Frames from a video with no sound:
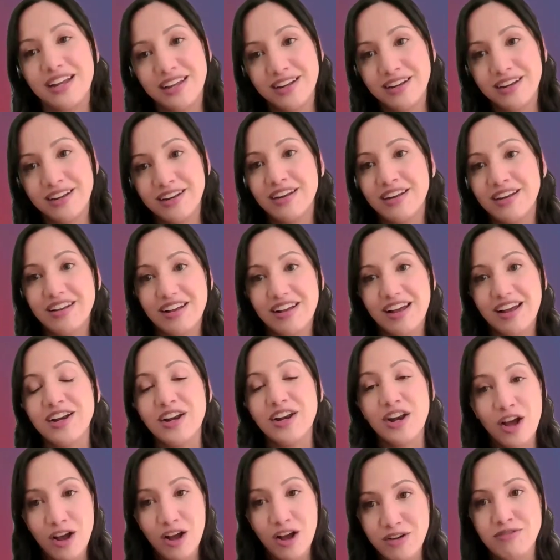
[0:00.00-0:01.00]
in a
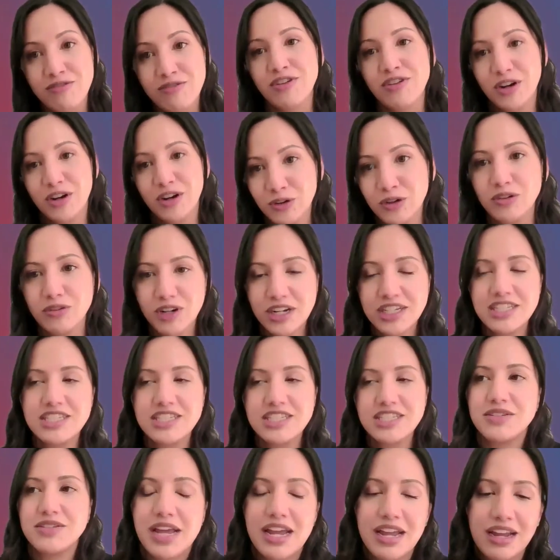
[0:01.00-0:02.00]
non-federal
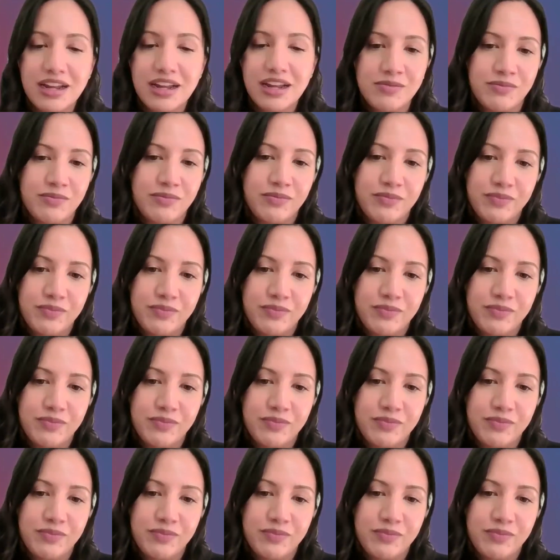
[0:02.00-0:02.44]
resume?